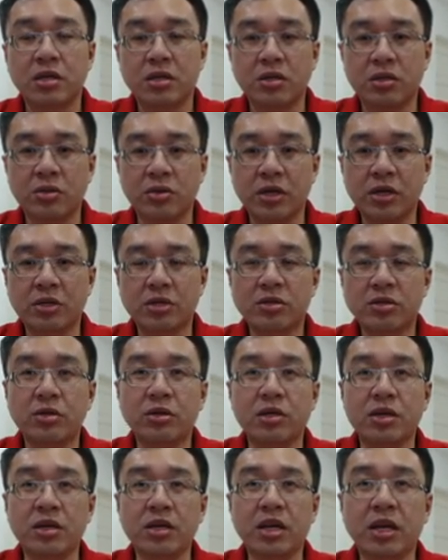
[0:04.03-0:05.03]
Today I show
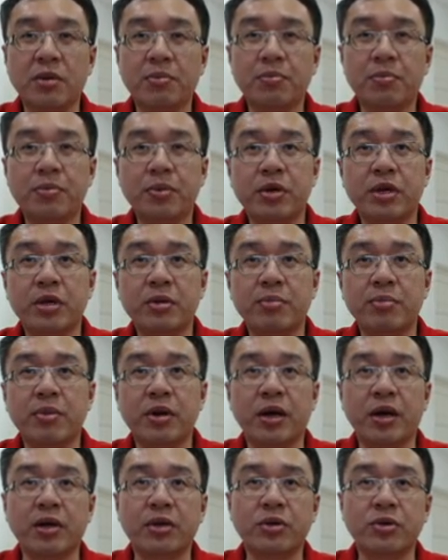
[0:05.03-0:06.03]
the gameplay
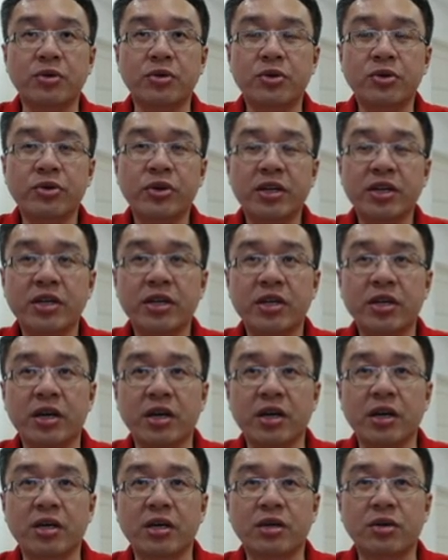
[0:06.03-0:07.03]
by Yuri
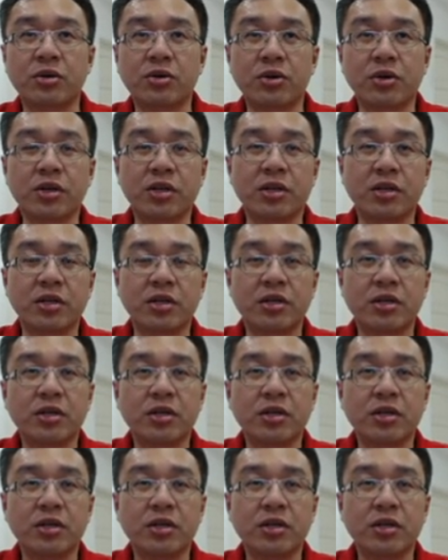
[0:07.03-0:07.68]
and Roland,